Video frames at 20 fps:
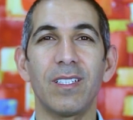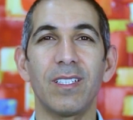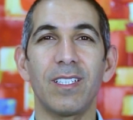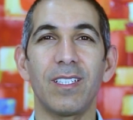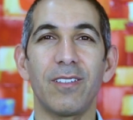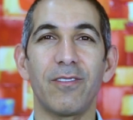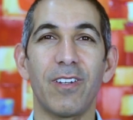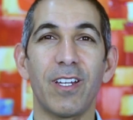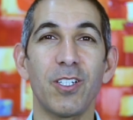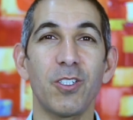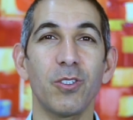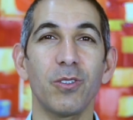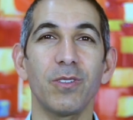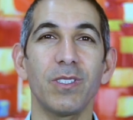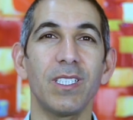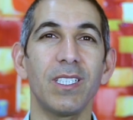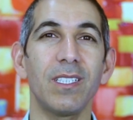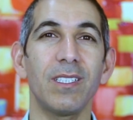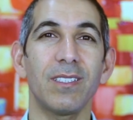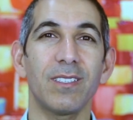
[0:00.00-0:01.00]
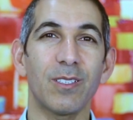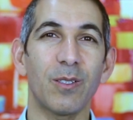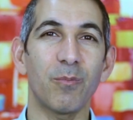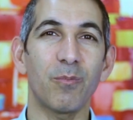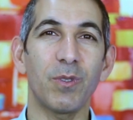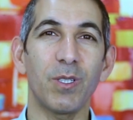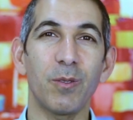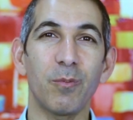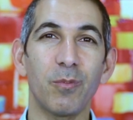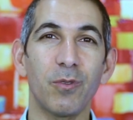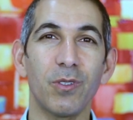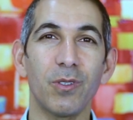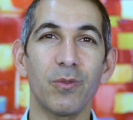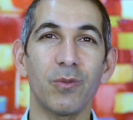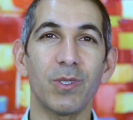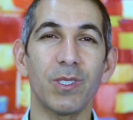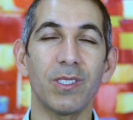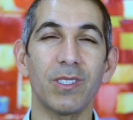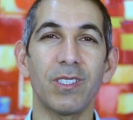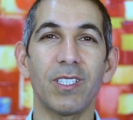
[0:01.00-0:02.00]
Eventually, some people
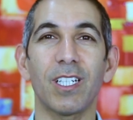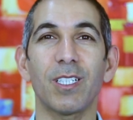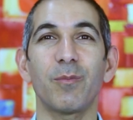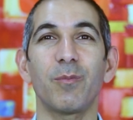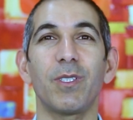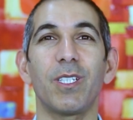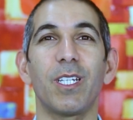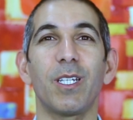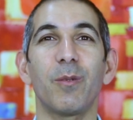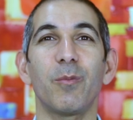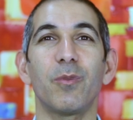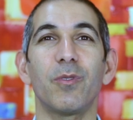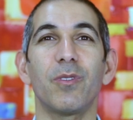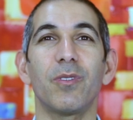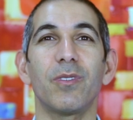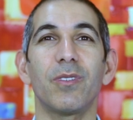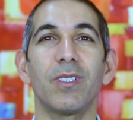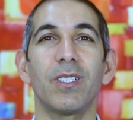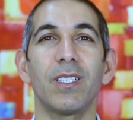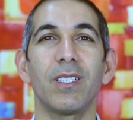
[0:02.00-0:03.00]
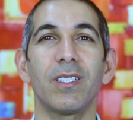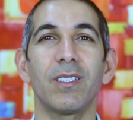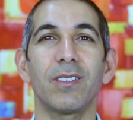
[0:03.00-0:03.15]
will not be able